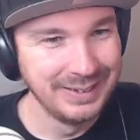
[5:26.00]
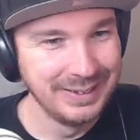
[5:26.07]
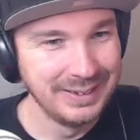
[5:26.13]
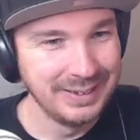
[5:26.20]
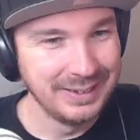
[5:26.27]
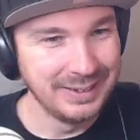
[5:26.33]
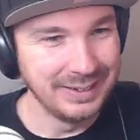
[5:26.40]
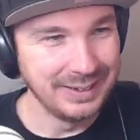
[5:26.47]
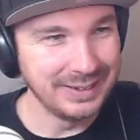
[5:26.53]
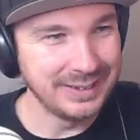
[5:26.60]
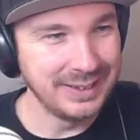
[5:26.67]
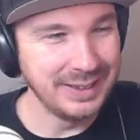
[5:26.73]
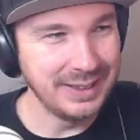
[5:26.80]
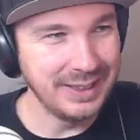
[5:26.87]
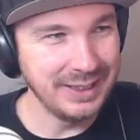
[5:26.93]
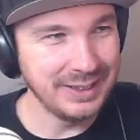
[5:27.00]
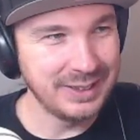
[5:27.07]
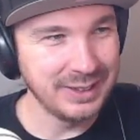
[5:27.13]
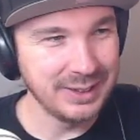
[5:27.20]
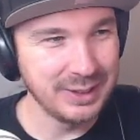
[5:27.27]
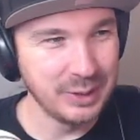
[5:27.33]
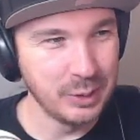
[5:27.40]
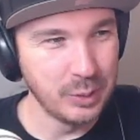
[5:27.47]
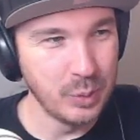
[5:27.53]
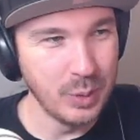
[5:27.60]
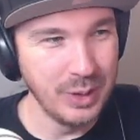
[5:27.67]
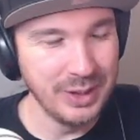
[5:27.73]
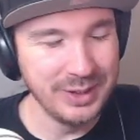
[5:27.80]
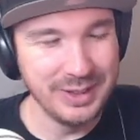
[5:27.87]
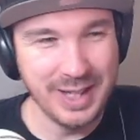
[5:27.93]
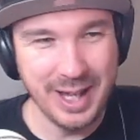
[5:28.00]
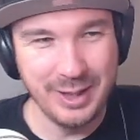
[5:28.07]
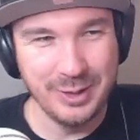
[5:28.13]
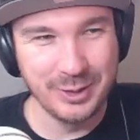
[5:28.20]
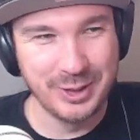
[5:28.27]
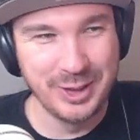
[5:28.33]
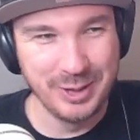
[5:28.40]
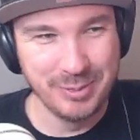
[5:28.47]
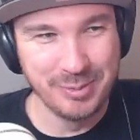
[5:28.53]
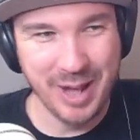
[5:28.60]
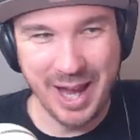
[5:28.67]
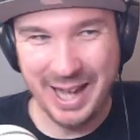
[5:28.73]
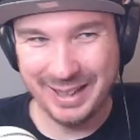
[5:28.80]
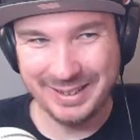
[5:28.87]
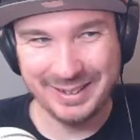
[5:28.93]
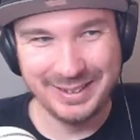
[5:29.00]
to get just the one energy back.